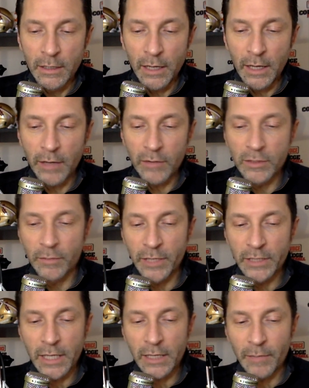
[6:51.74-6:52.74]
I also
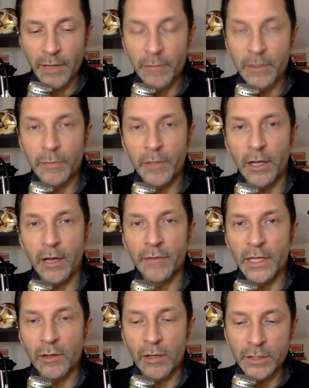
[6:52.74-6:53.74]
picked Alabama in the
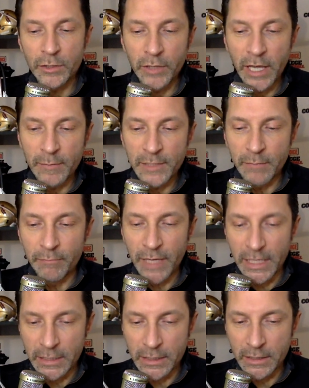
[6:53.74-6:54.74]
playoff. They lost two games and
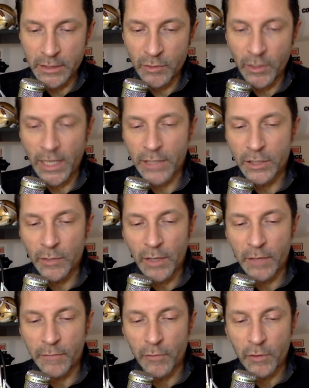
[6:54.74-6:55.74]
missed, so I got two
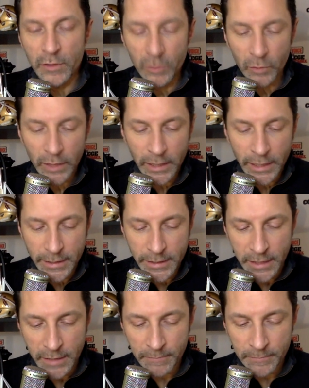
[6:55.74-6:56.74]
out of four in twenty
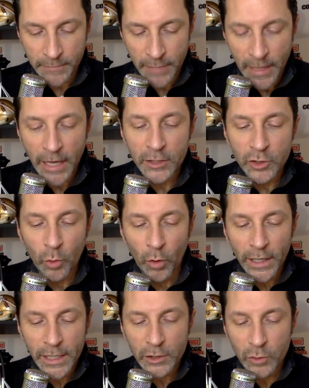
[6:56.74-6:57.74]
nineteen. In
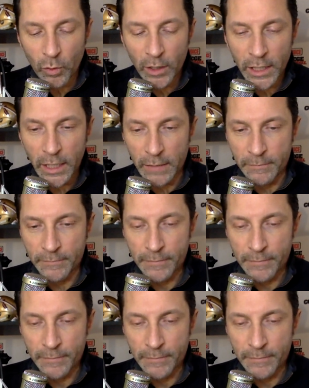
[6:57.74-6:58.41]
twenty twenty...